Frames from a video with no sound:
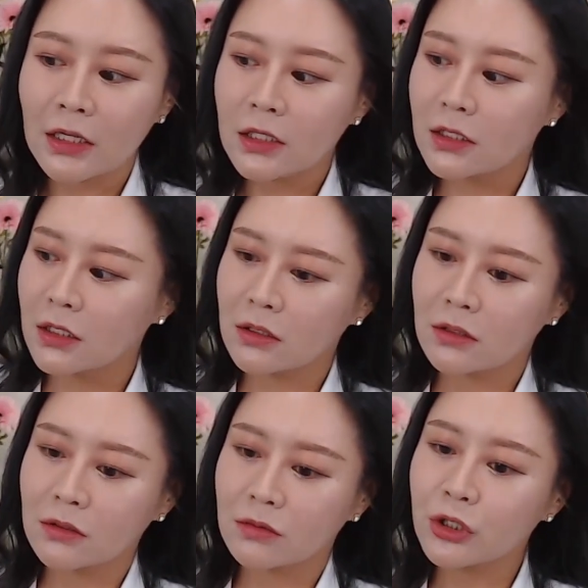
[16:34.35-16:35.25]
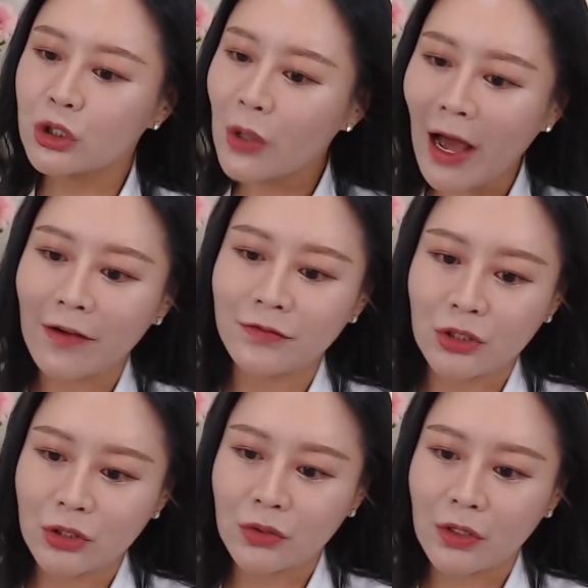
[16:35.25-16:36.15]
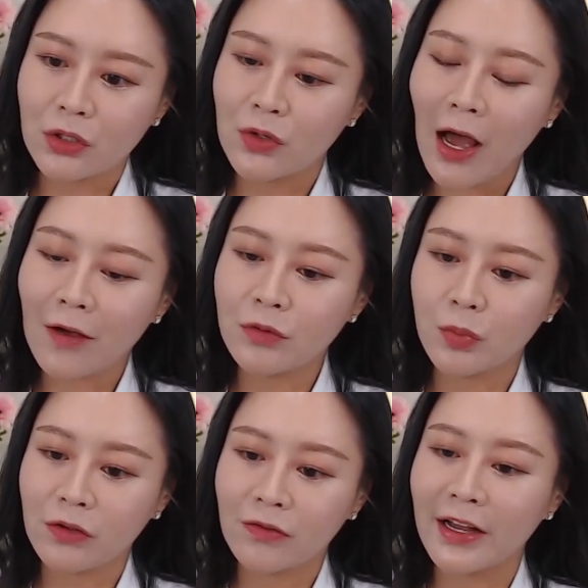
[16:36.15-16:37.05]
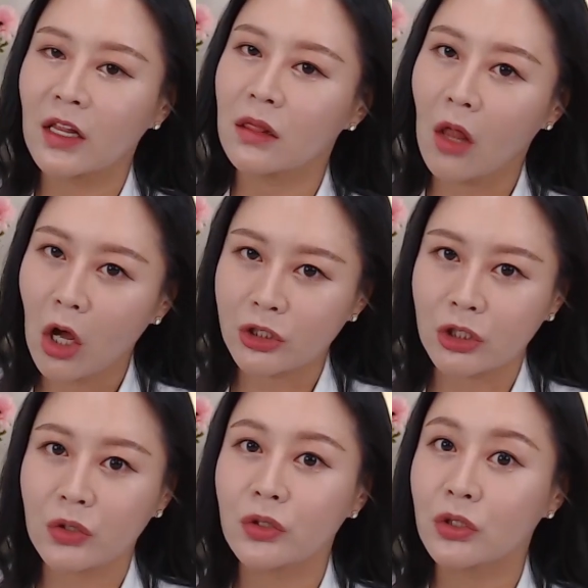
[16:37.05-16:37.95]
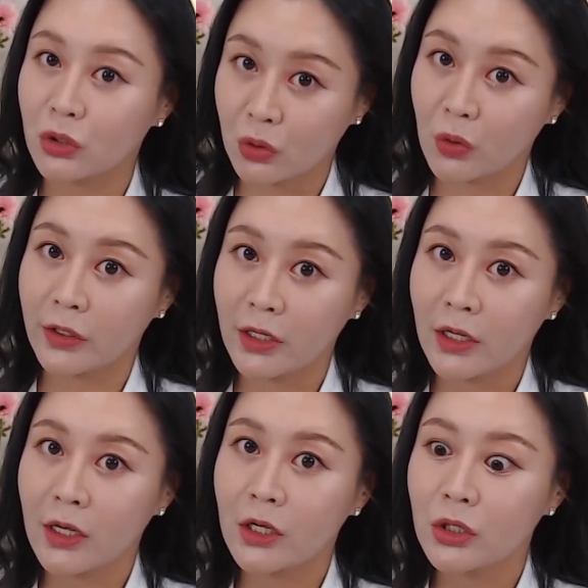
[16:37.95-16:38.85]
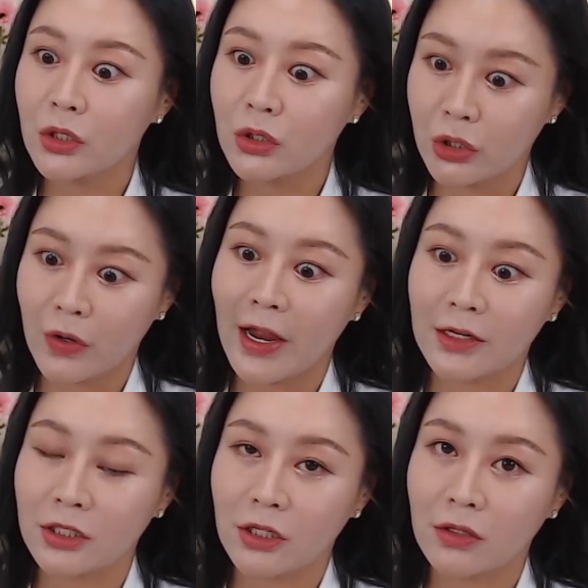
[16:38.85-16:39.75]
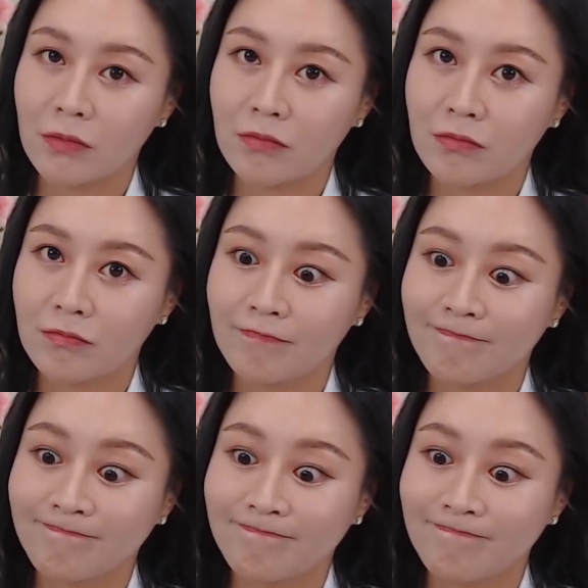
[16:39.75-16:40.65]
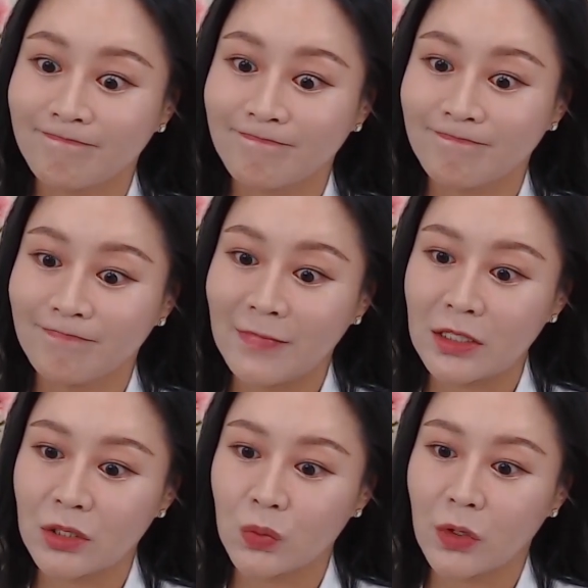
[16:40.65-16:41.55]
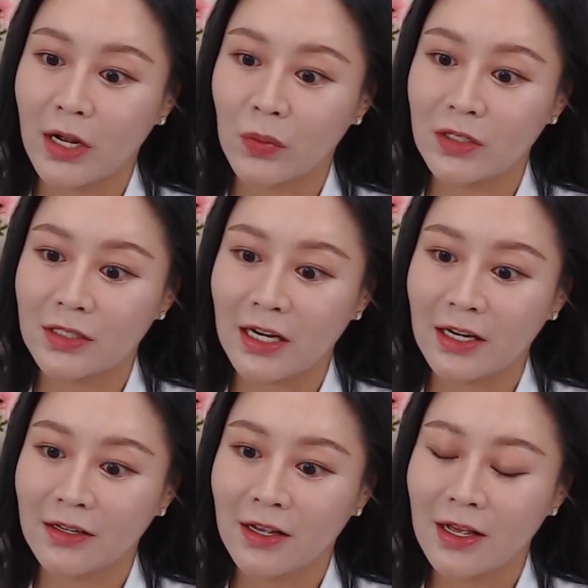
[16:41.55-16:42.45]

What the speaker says: So what you have to do is you have to provide a logical story to your answer. That's what I would say.